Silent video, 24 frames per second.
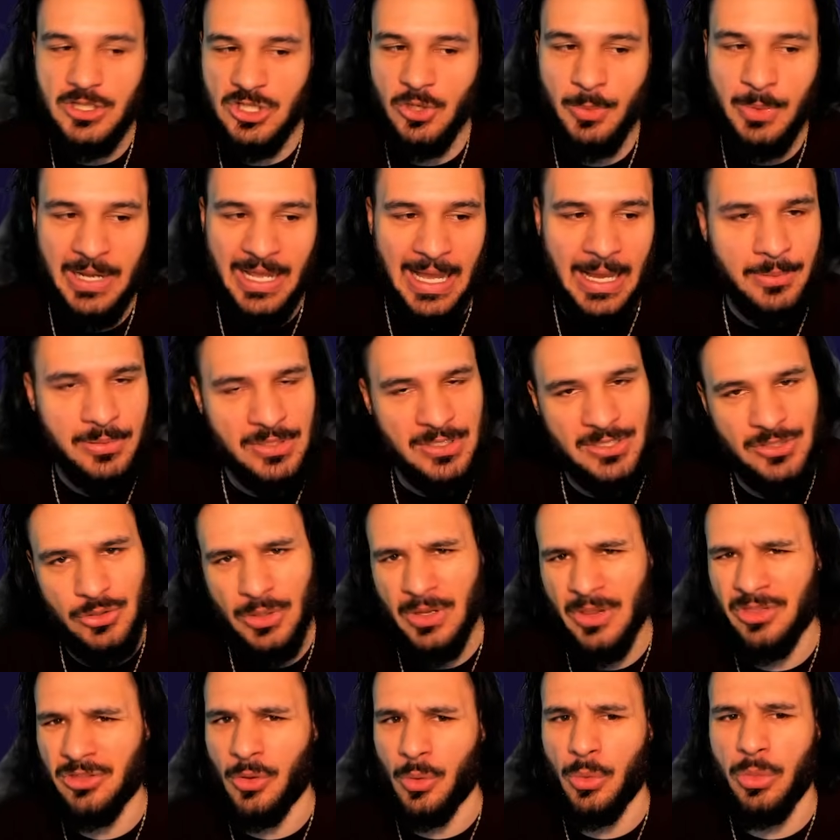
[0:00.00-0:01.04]
So many options. You
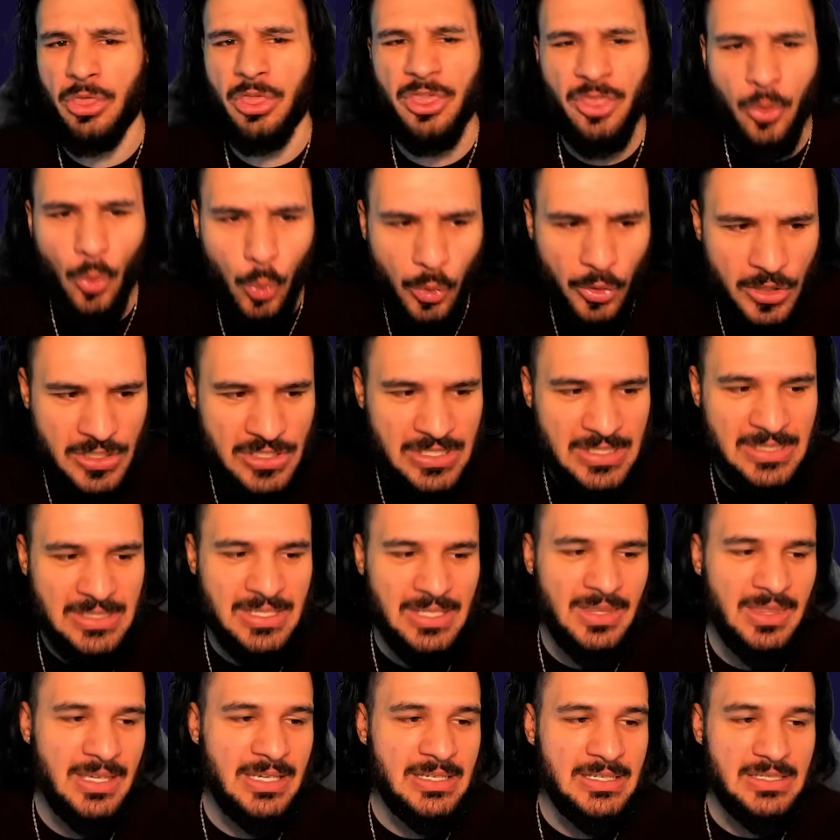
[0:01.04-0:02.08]
can throw Thorns
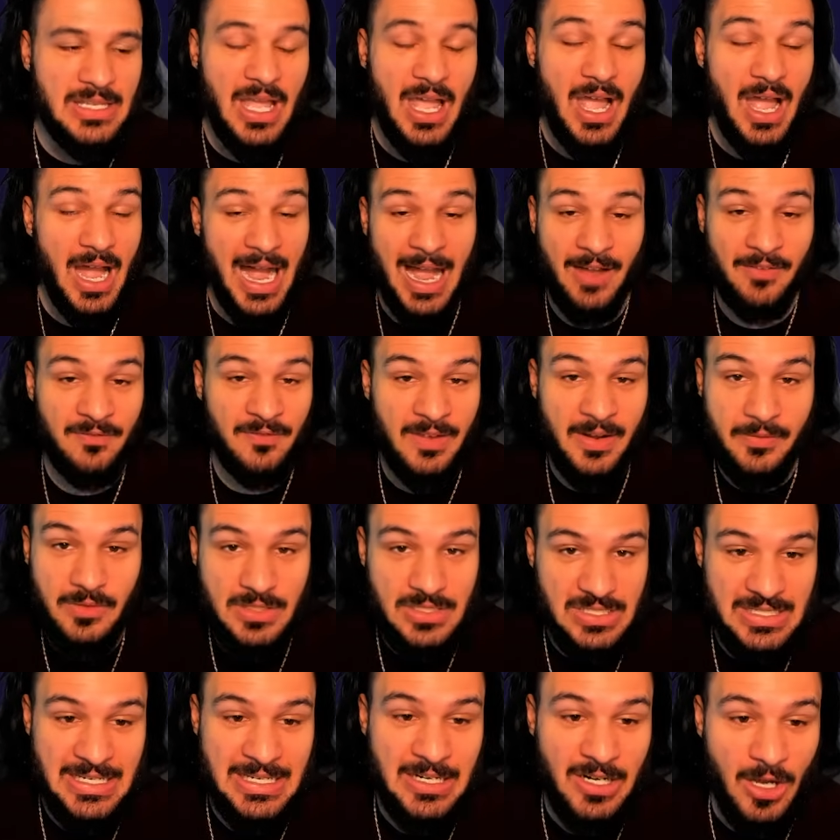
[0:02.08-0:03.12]
into this. I've never
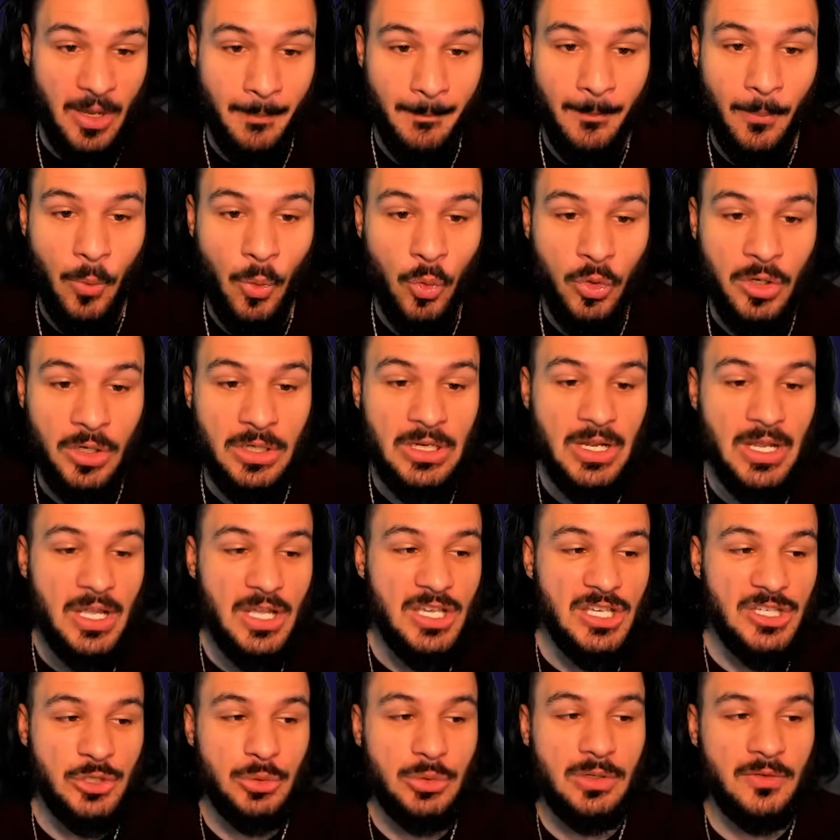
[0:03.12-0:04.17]
seen a more
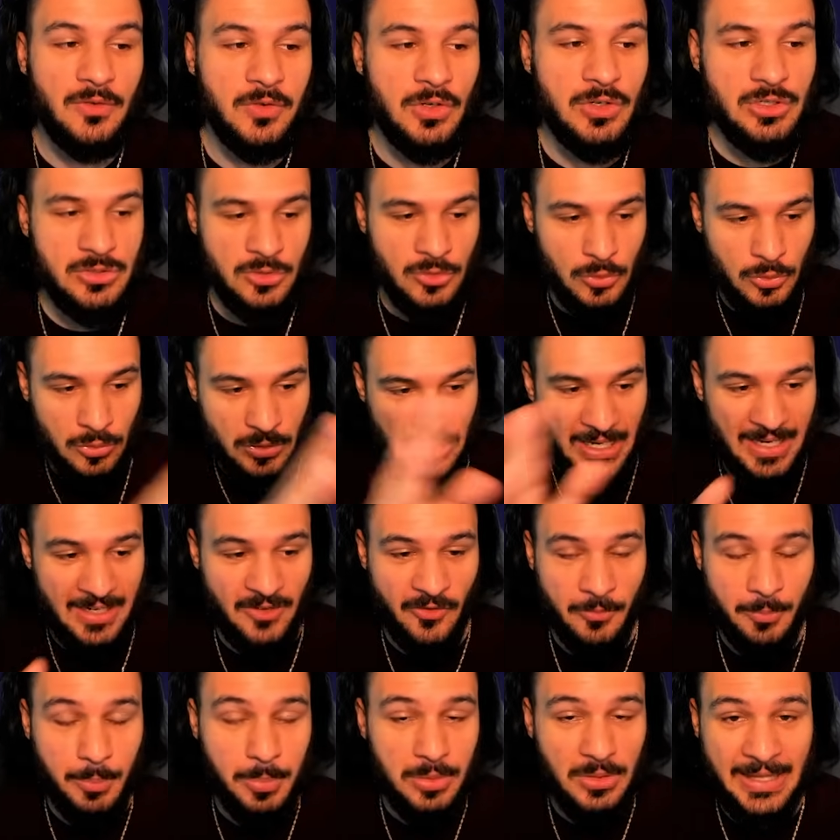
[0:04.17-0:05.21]
universal
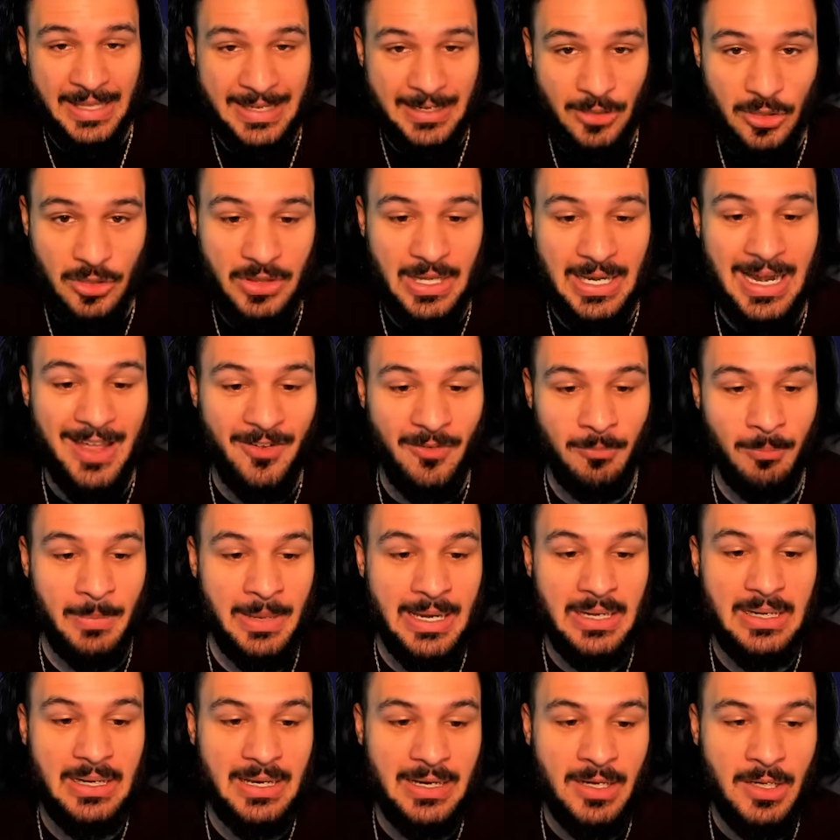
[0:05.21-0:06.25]
kind of planner that I've
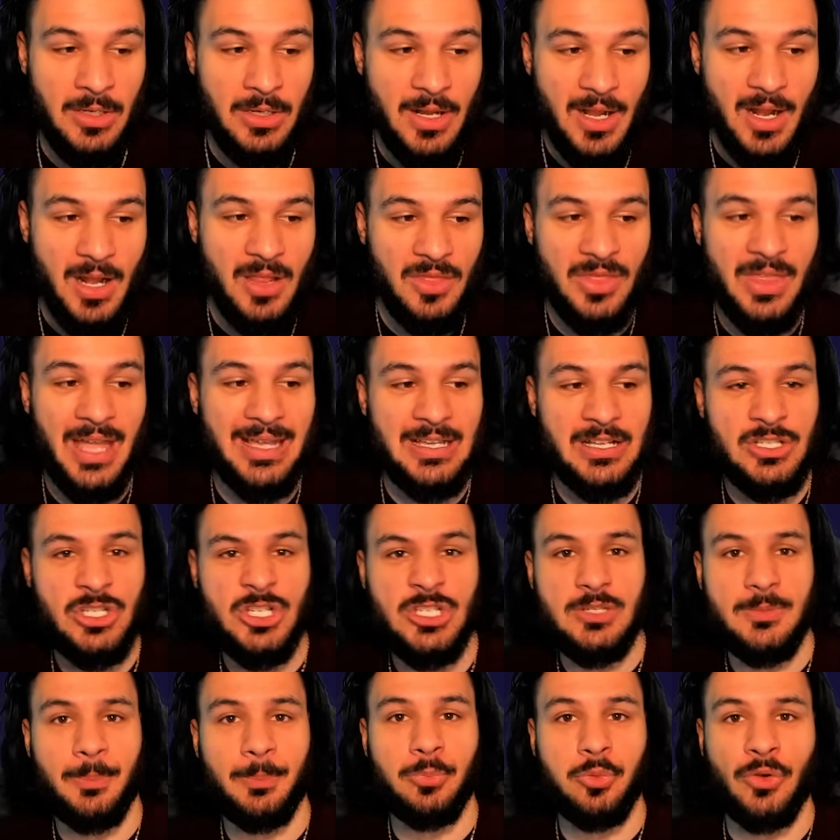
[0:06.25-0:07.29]
made here that can
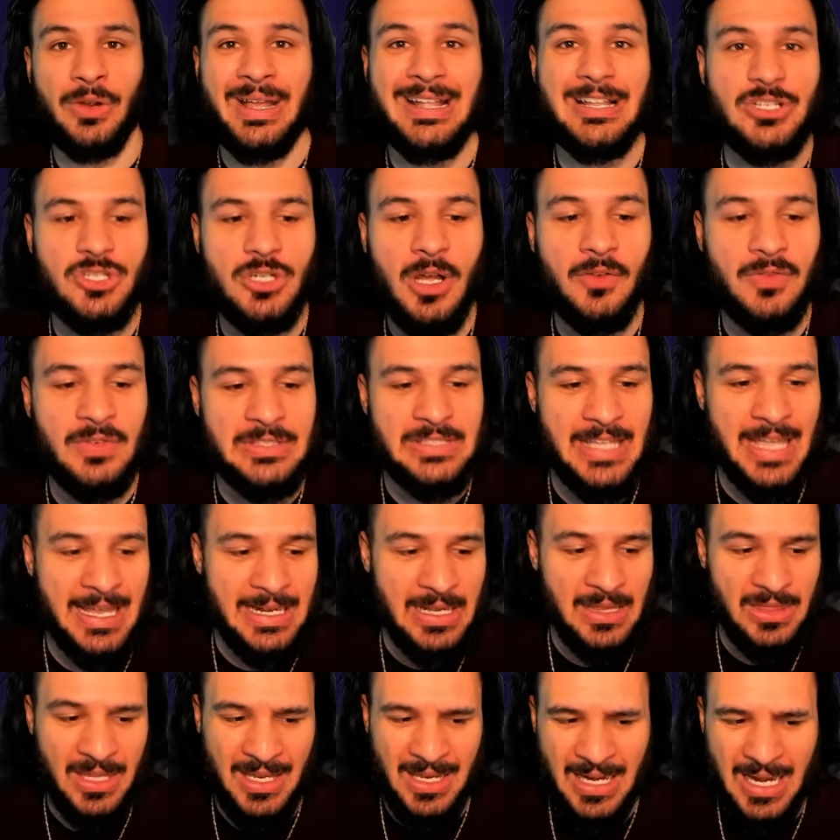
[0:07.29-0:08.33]
just branch off into
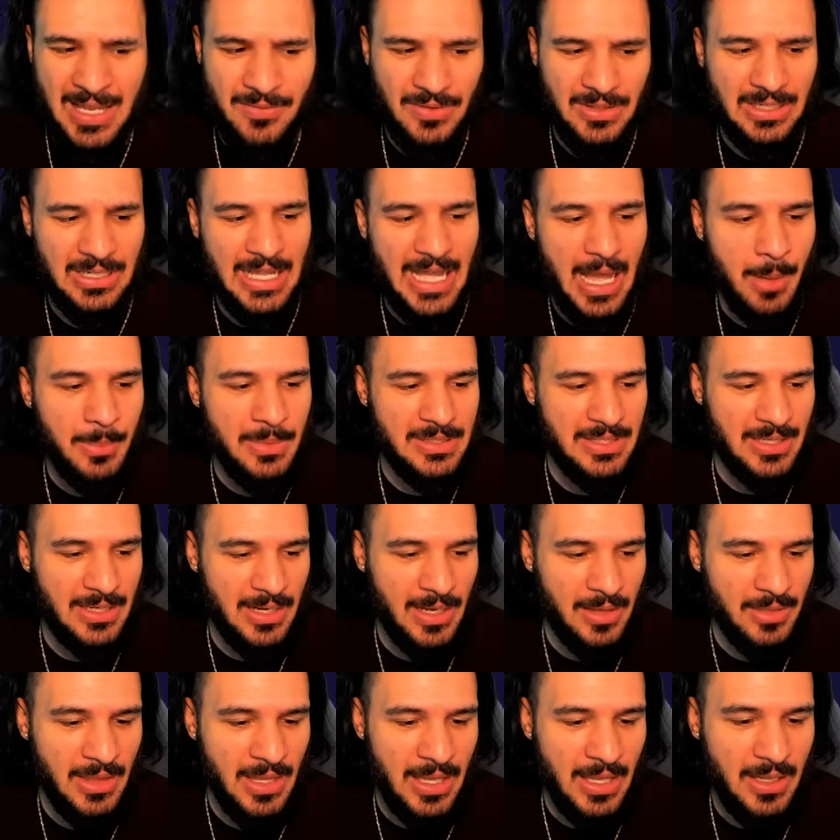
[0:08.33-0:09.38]
anything. And I even commented
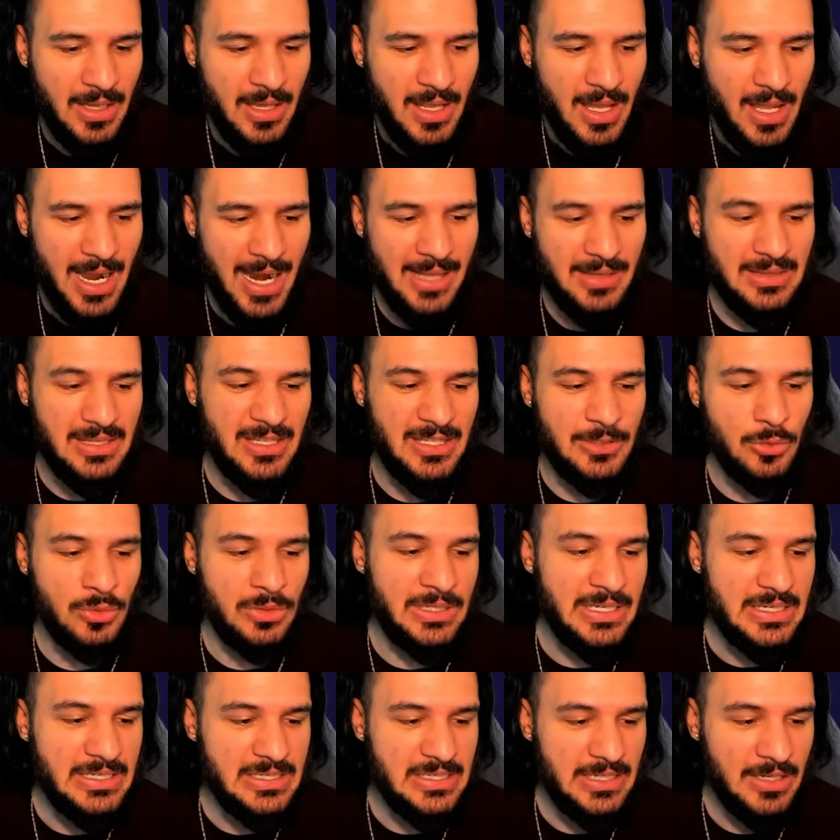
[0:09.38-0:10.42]
on that, on the
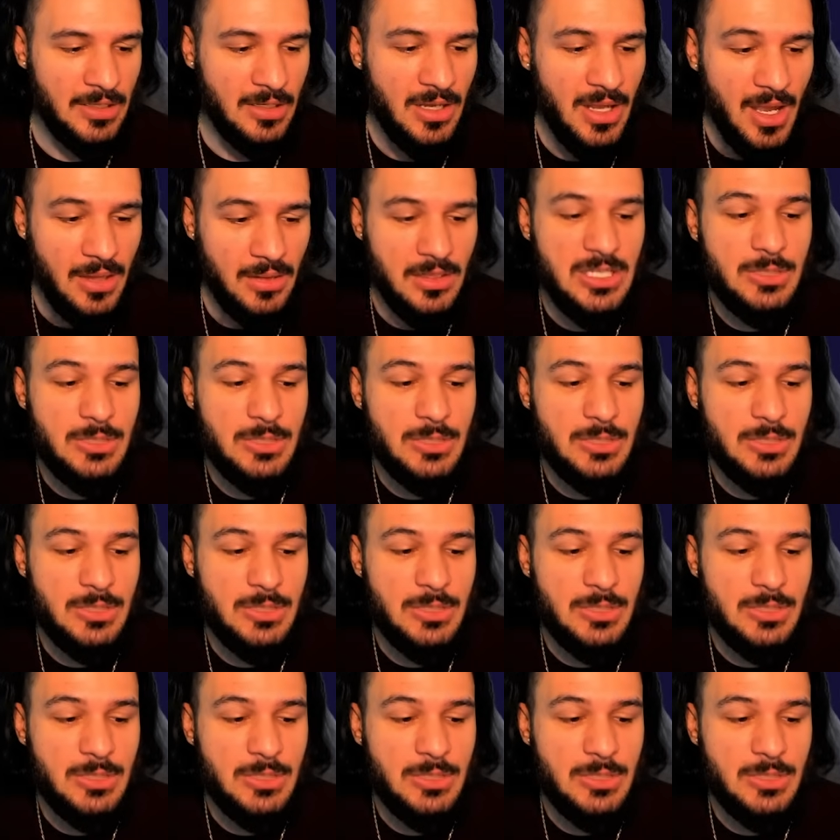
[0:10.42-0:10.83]
uniques here.